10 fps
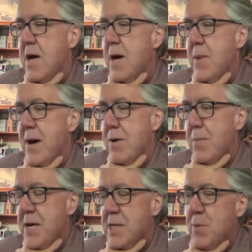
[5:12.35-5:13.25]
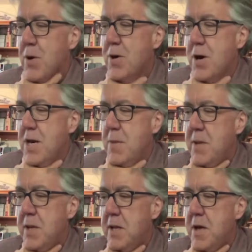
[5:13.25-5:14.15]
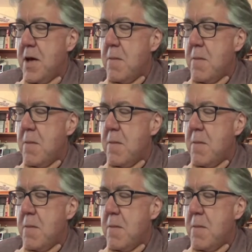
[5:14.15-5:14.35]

about a baseball card committee,